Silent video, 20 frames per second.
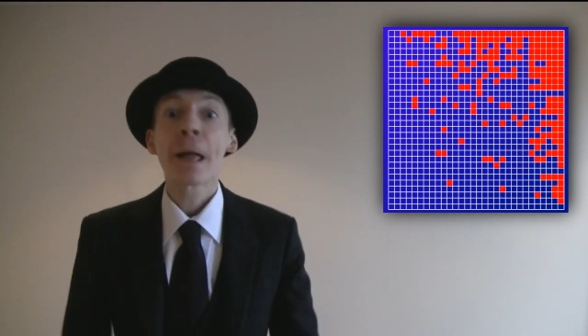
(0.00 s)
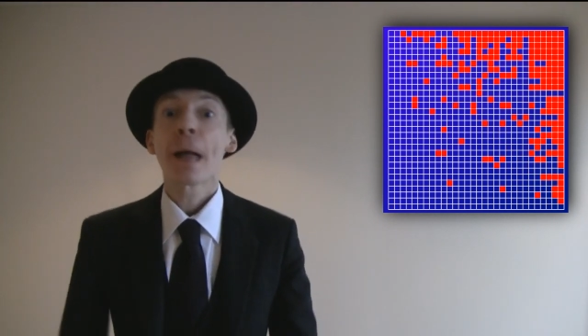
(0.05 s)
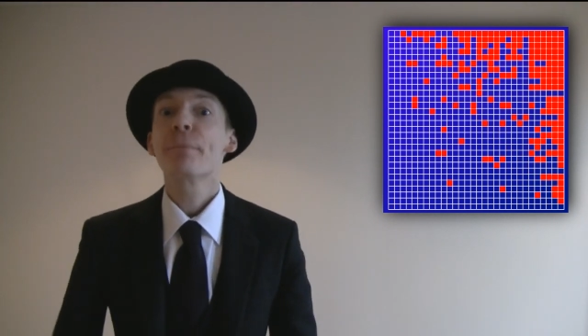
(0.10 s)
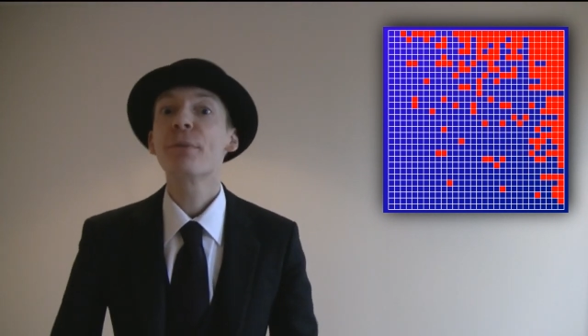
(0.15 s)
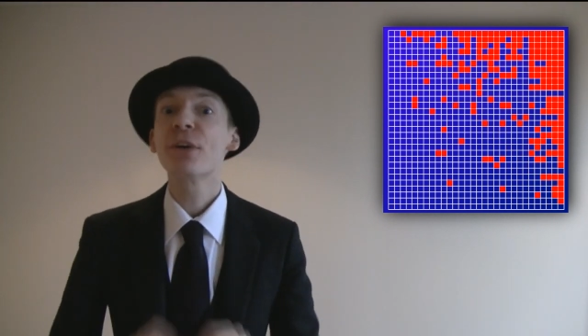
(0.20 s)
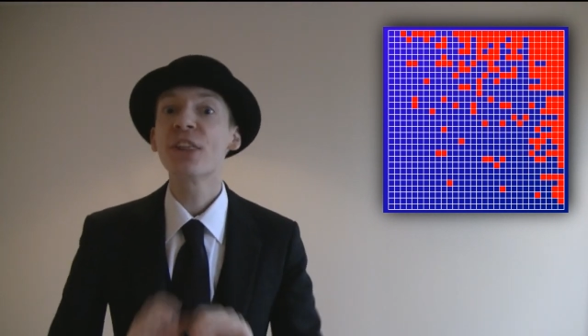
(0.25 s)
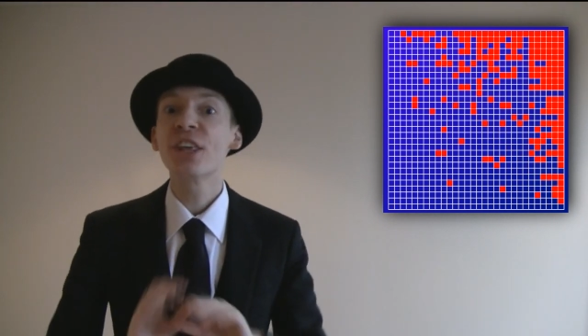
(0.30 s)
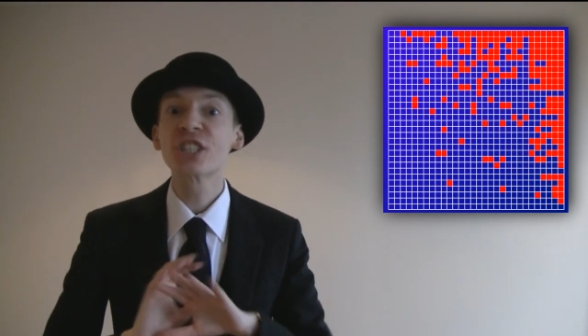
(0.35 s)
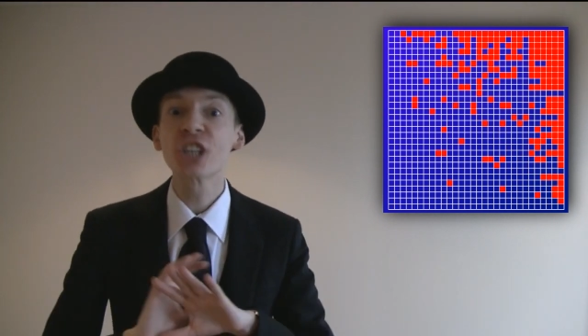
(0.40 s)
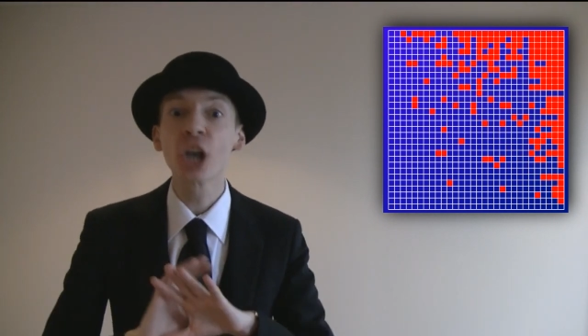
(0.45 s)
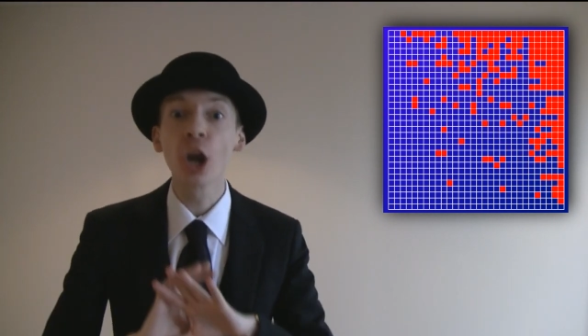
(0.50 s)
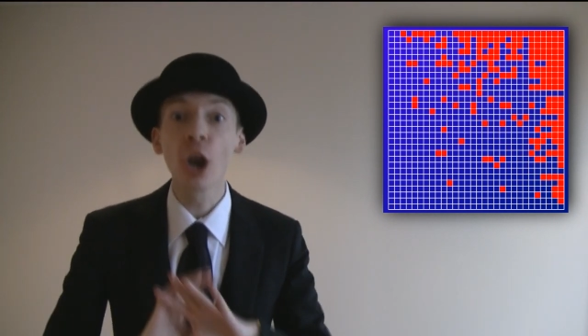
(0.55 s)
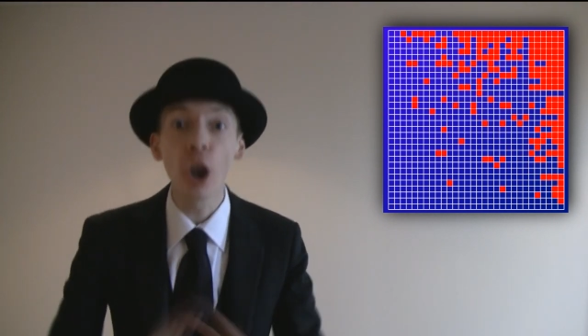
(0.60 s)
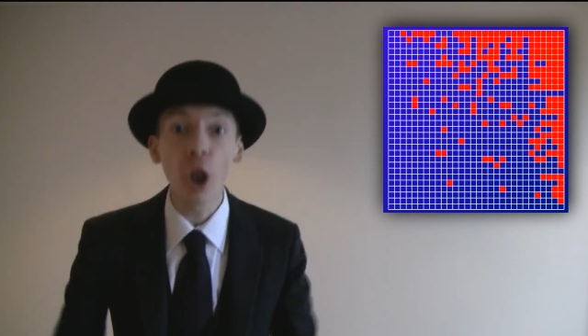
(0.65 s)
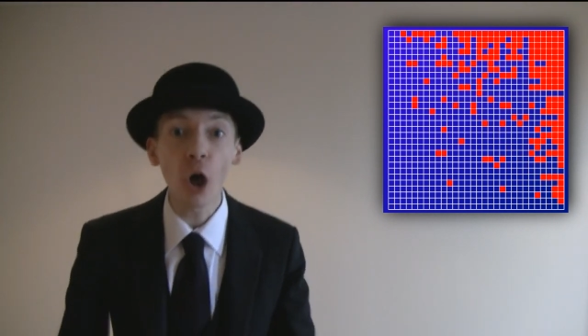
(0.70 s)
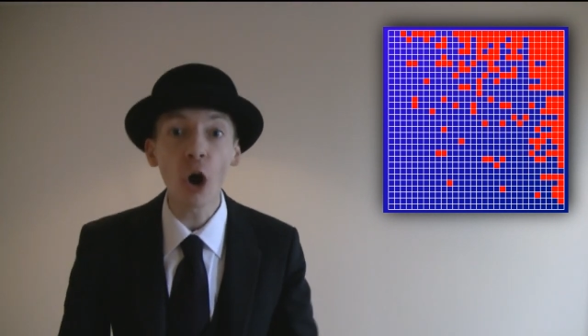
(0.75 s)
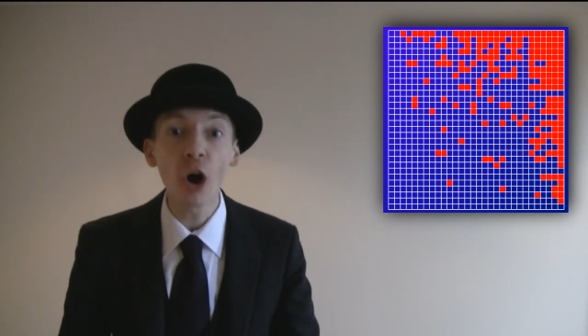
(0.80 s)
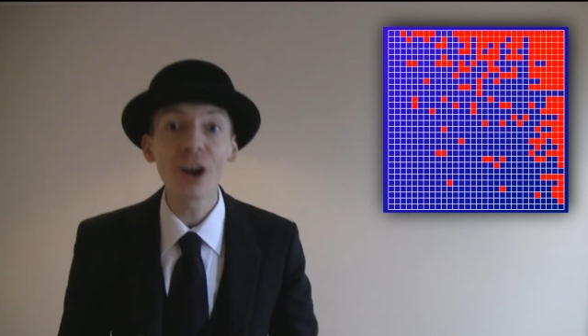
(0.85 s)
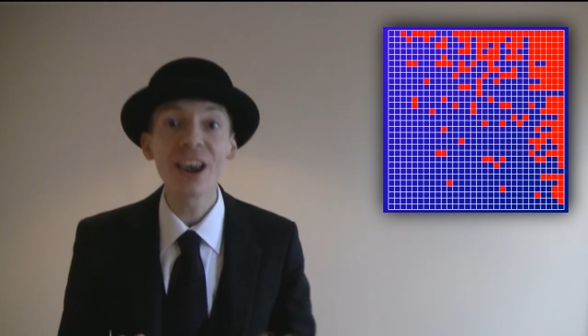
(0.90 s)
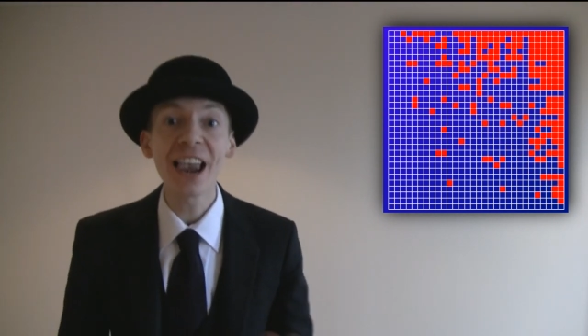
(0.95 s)
but there's a
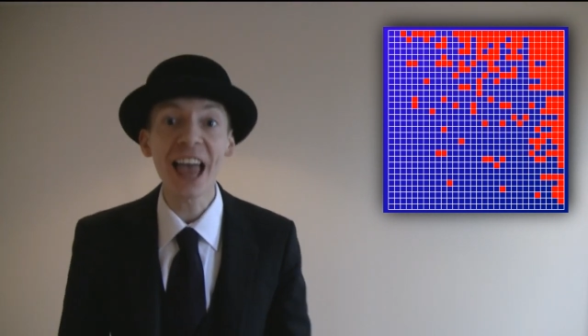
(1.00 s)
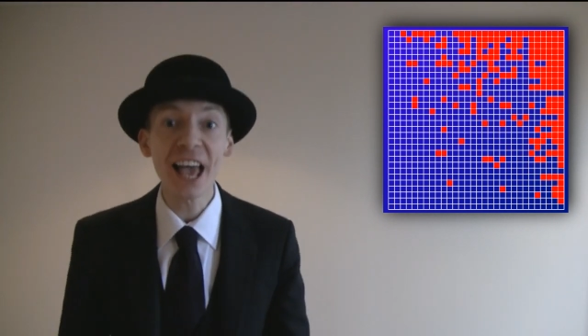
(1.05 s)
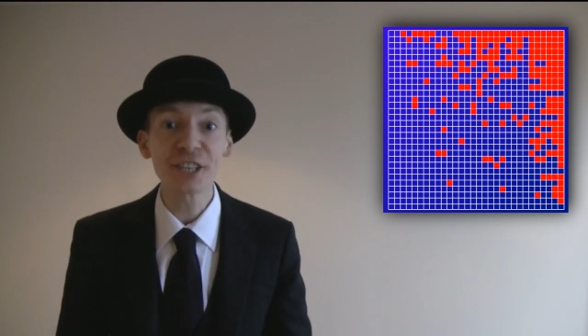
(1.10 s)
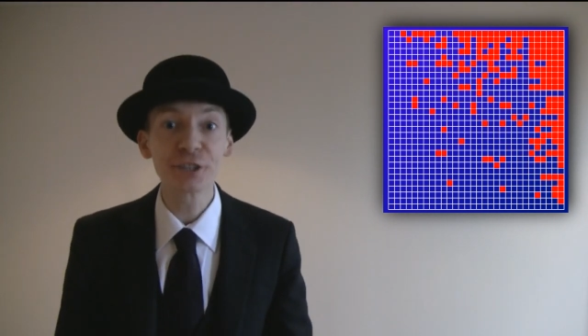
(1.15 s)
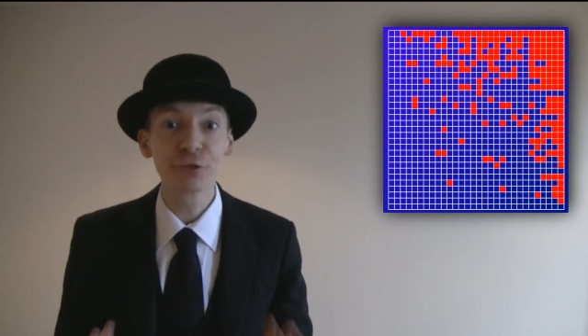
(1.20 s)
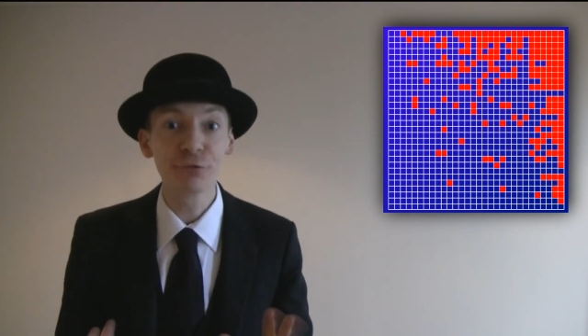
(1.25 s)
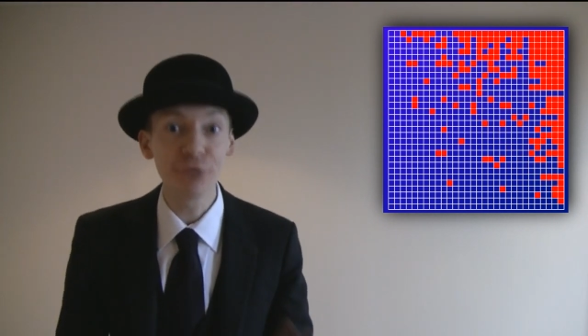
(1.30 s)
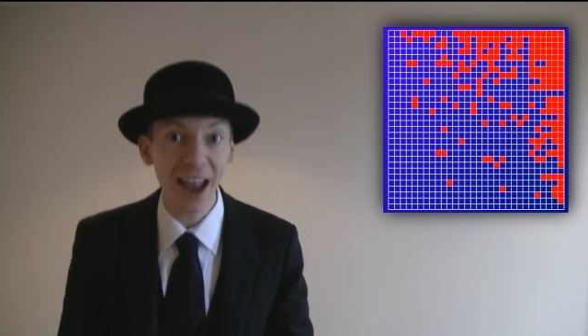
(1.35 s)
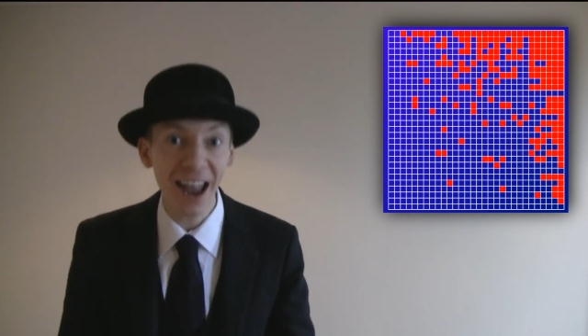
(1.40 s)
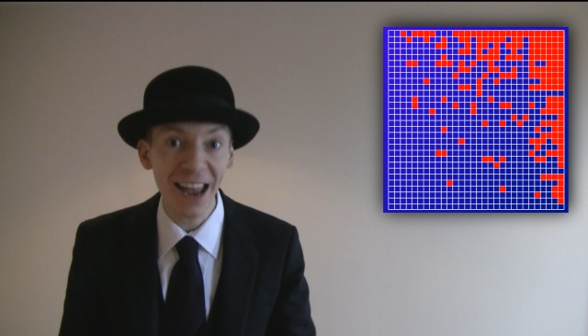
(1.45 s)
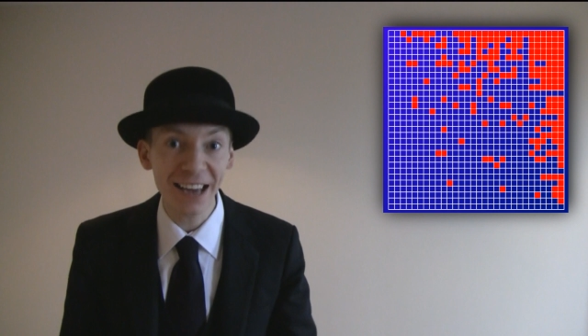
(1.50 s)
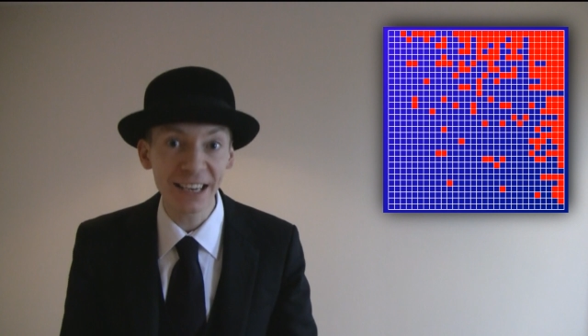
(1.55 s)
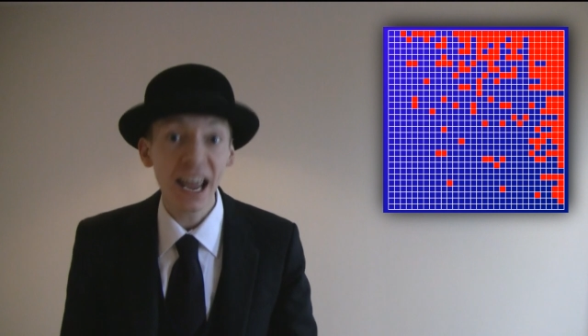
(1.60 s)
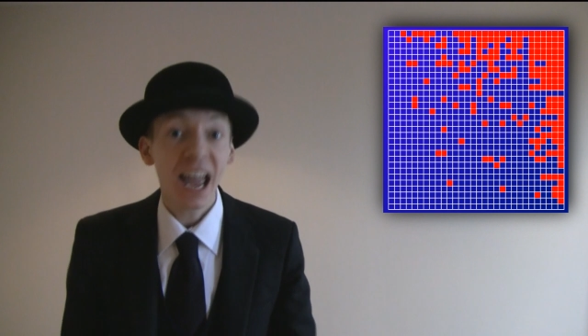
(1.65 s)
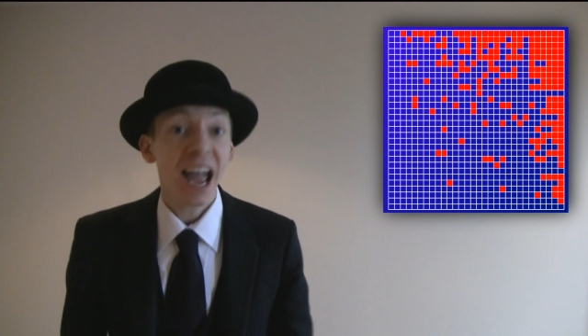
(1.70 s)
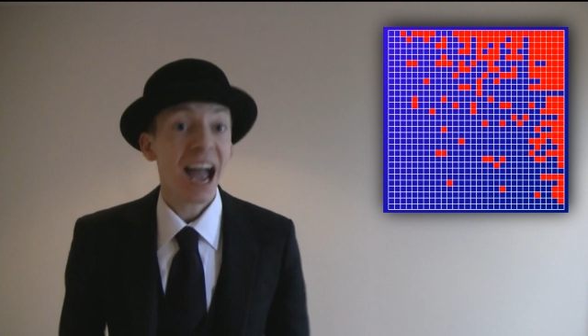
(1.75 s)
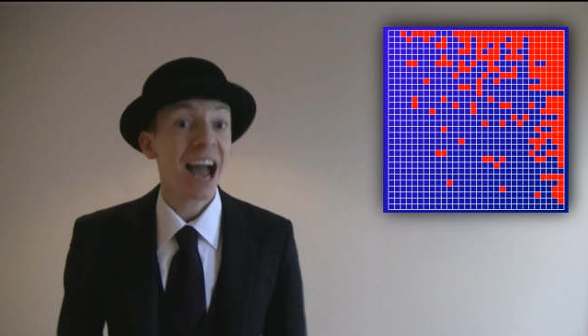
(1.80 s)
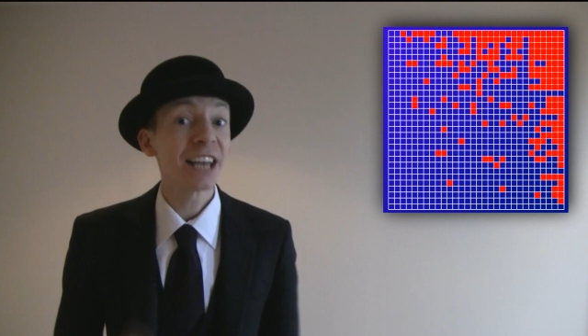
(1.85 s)
lot less red.